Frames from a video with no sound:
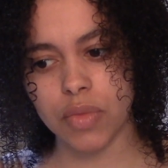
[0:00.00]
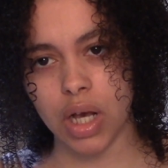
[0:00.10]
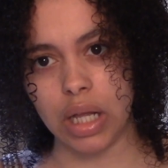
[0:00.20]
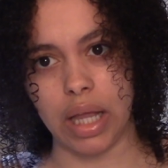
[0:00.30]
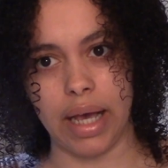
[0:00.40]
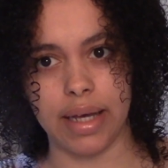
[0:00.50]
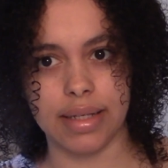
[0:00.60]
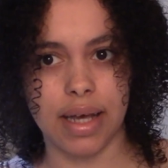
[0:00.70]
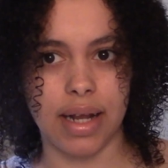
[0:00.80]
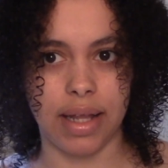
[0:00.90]
Like it's
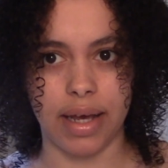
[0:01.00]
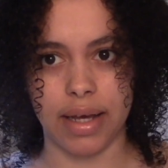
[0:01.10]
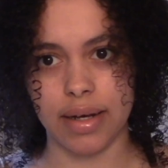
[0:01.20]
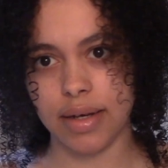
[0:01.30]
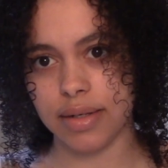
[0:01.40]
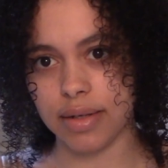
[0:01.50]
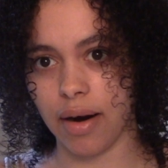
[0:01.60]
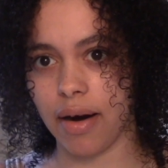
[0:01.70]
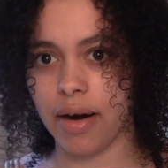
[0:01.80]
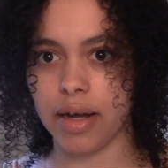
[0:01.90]
kind of like
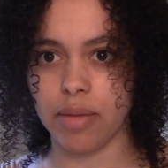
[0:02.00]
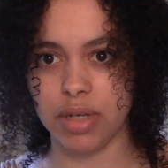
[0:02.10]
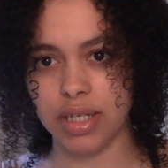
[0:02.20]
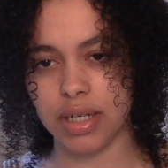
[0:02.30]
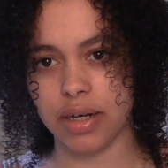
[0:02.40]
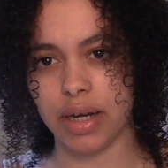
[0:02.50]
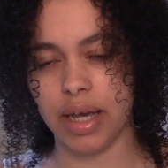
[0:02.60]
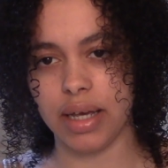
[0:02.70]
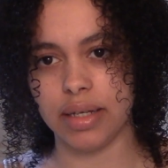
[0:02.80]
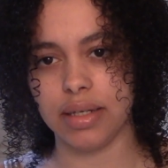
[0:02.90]
dark and
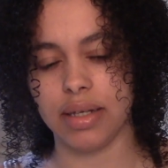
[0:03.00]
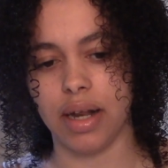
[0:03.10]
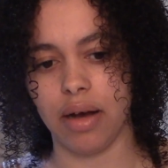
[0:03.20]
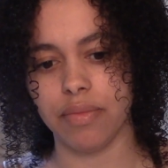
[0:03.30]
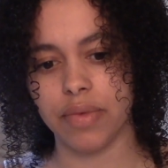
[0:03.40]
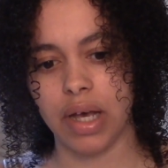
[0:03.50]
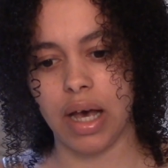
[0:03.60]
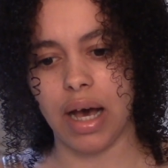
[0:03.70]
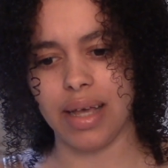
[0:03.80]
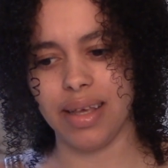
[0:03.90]
mysterious,
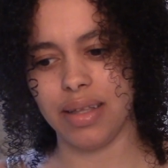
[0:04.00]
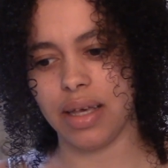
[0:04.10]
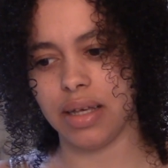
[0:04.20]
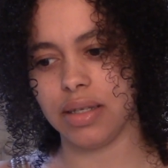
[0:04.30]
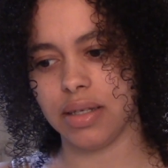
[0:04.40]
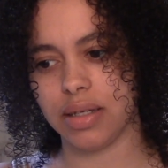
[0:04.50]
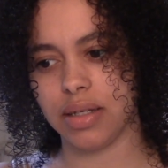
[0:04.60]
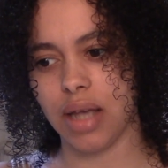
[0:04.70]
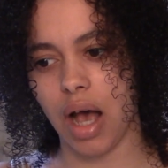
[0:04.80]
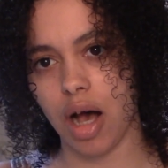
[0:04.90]
I think
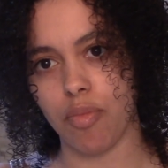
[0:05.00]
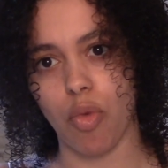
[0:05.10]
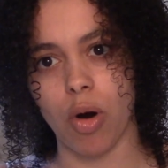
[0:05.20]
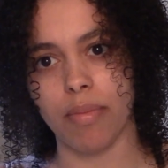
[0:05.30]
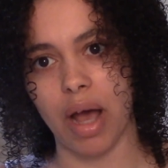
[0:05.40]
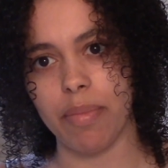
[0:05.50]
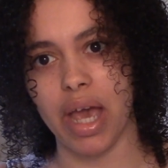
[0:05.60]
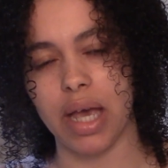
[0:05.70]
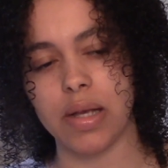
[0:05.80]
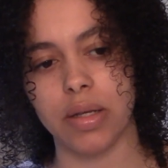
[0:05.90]
that's more my
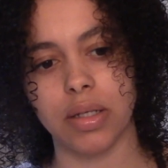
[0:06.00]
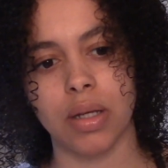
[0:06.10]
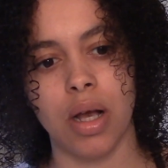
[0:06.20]
pace,